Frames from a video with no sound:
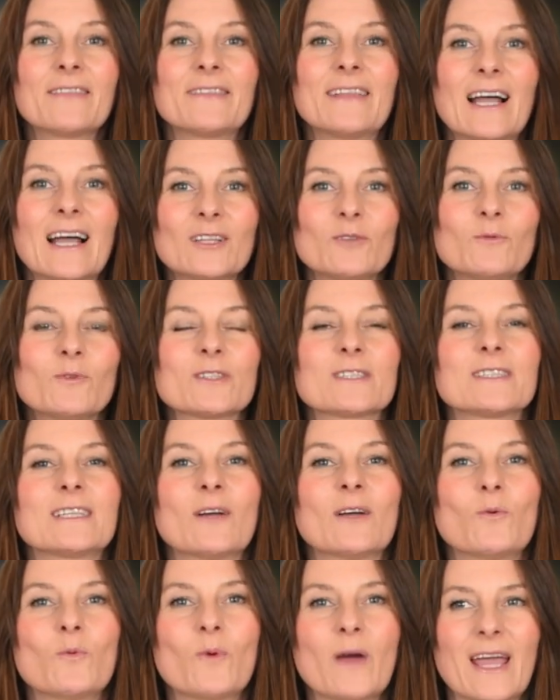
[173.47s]
that was
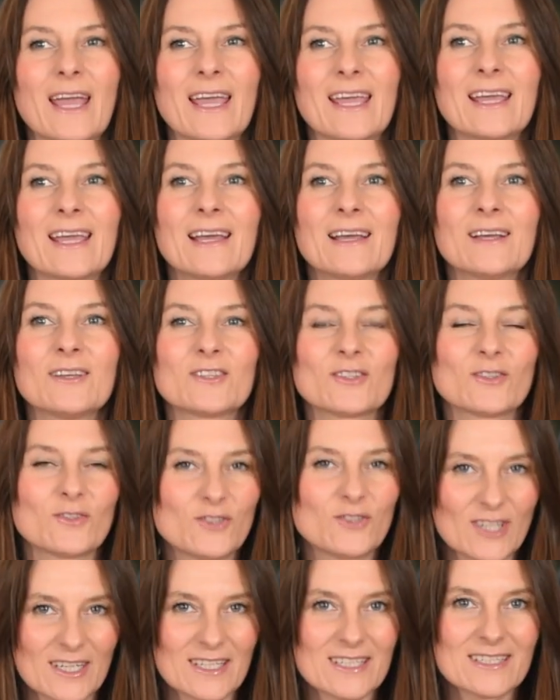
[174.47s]
the way
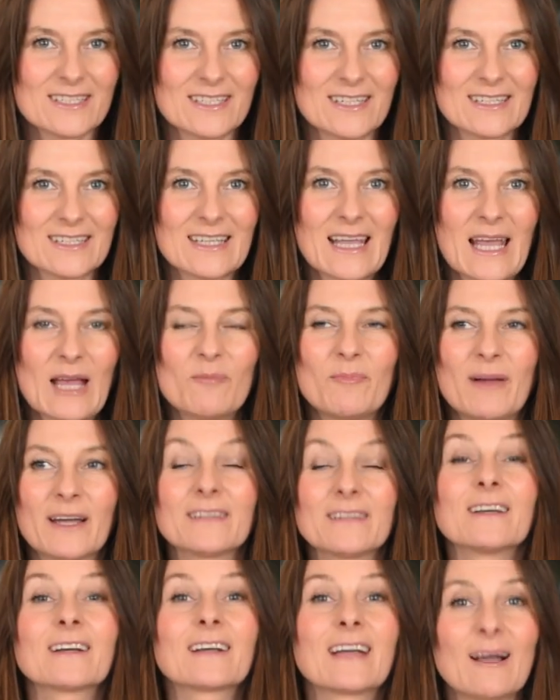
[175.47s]
suggested
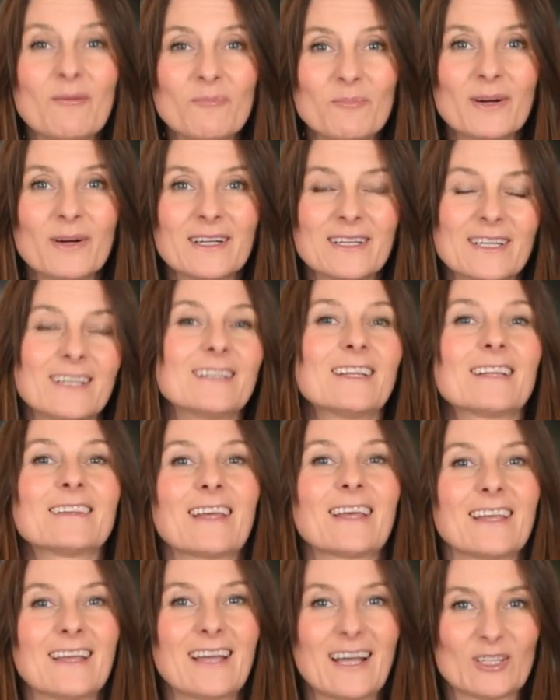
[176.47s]
by the company that
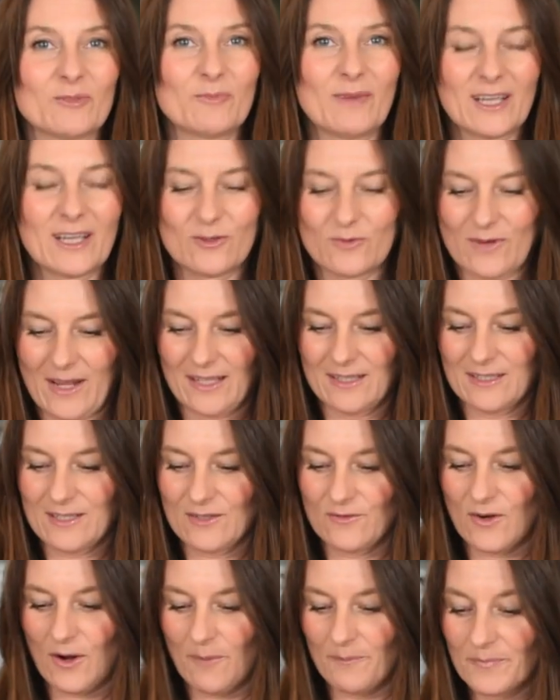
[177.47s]
I got my
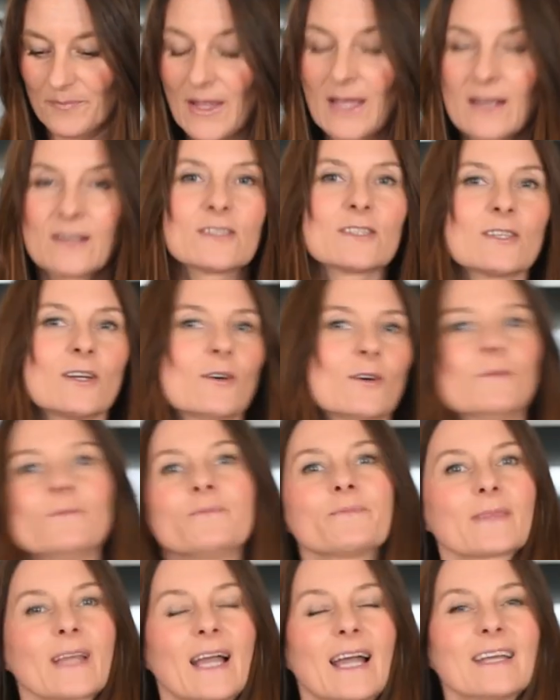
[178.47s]
grains from.
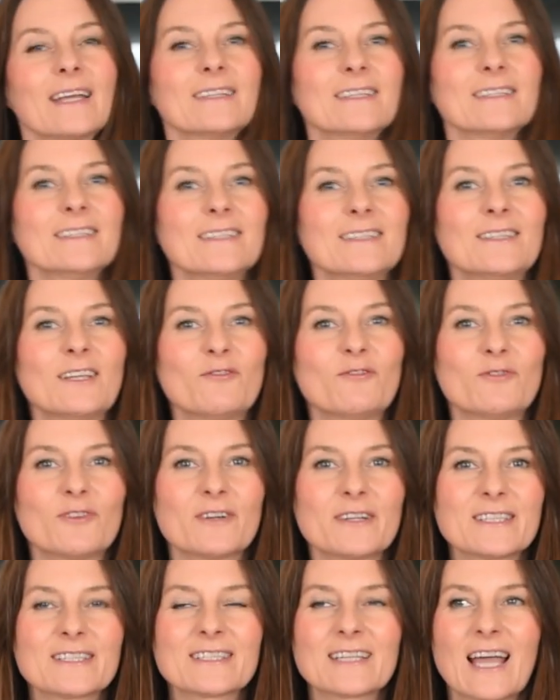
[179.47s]
So I did it the
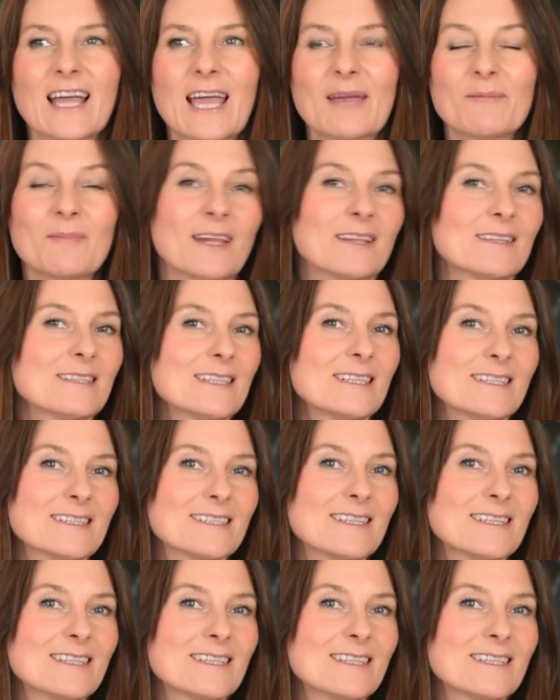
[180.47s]
first time, and since